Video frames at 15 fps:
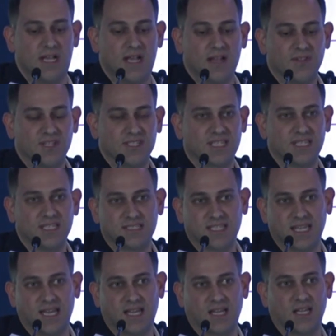This can
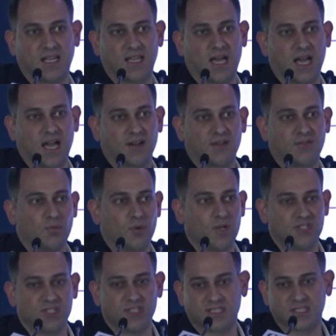take a lot of
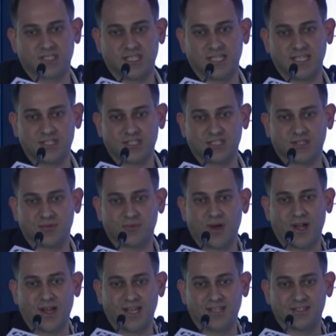widgets and gadgets
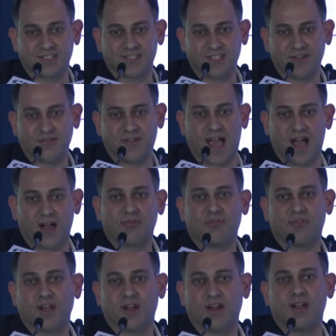and stuff out there